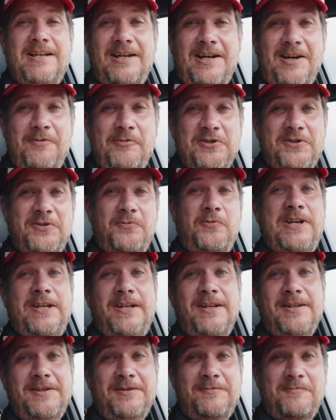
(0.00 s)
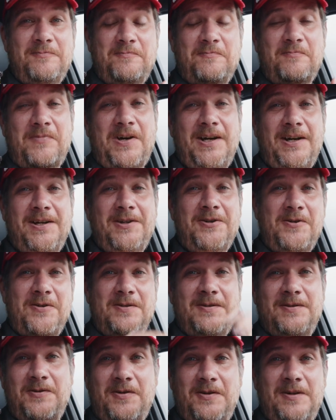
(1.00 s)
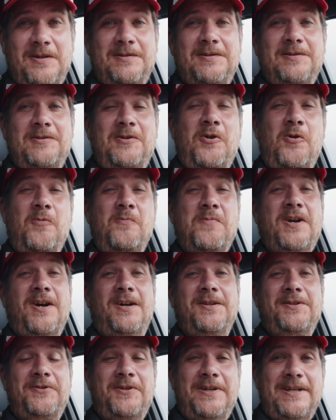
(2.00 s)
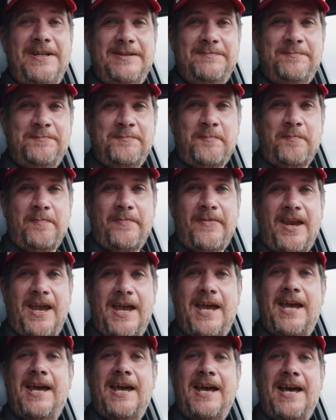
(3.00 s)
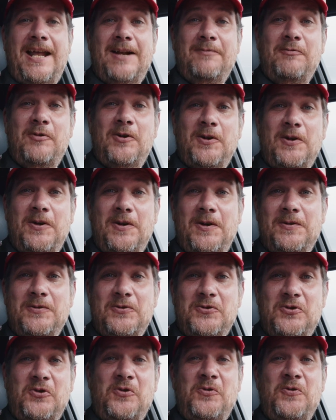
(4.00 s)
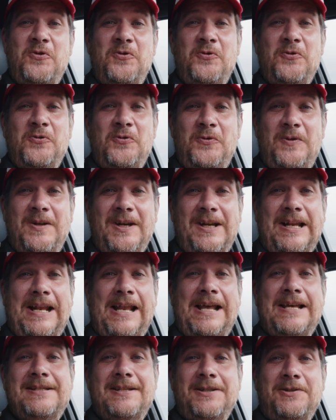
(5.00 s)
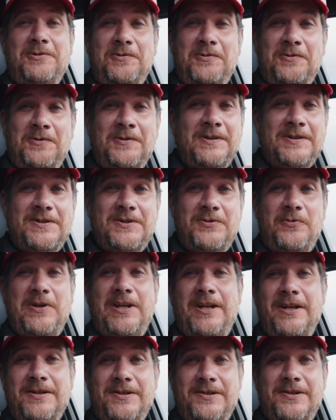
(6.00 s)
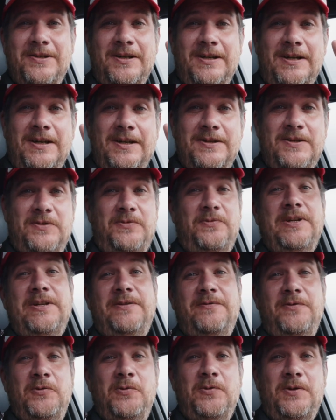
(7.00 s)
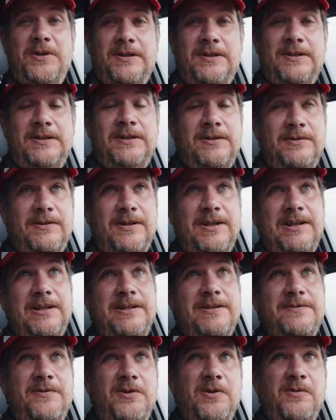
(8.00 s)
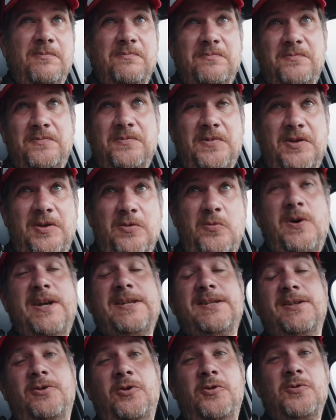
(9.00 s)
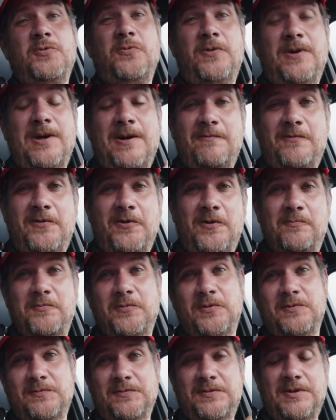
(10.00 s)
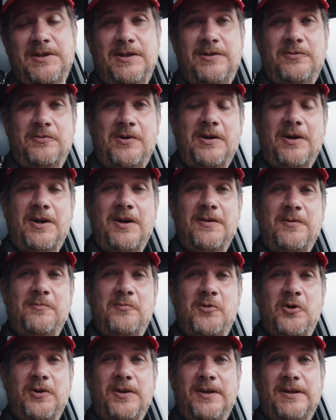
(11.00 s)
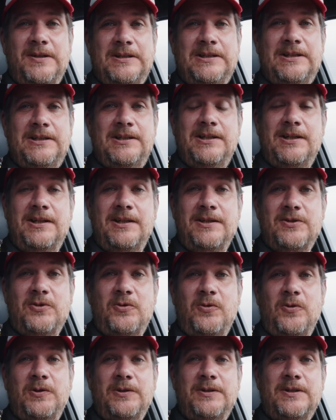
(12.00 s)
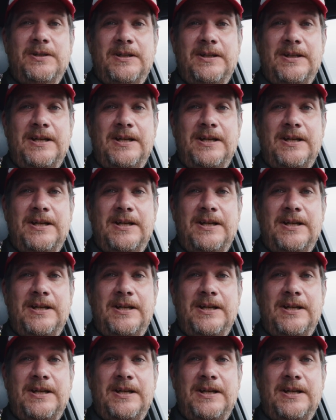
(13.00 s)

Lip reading: I'm in Sweden, my home country, and I'm gonna show you the classical Swedish street food, or at least from the west coast where I'm from, around Gothenburg. And it's called